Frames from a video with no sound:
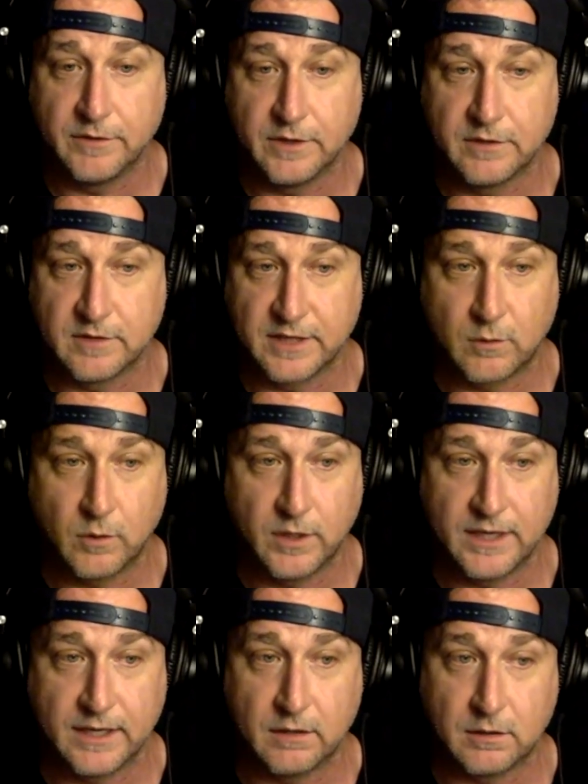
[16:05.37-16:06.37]
And it's like
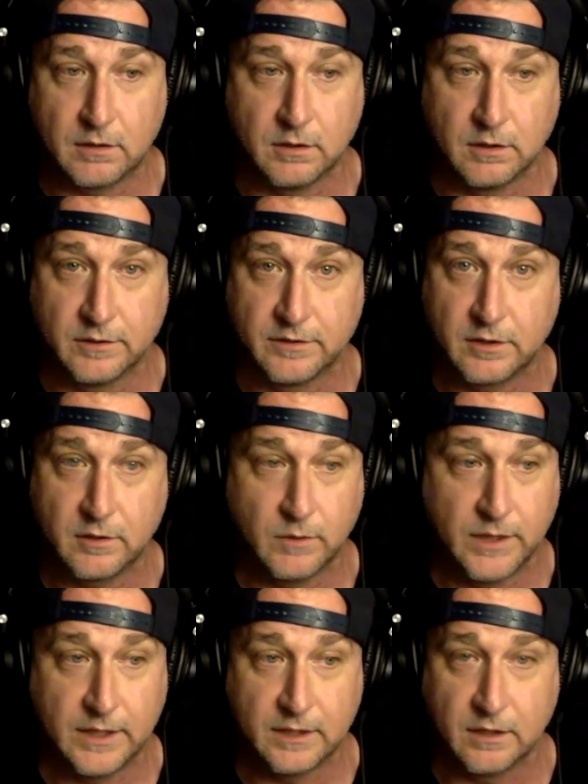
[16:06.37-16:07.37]
quitting alcohol. Until you're
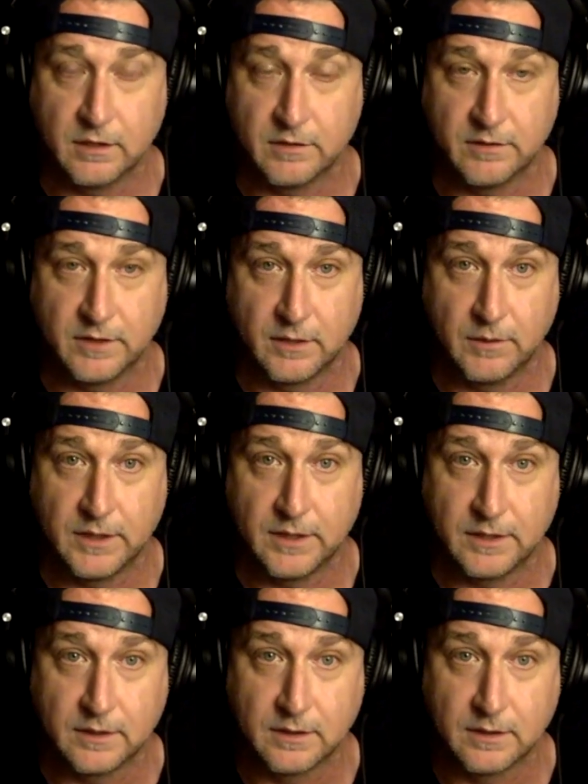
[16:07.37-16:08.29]
ready, you're just not ready.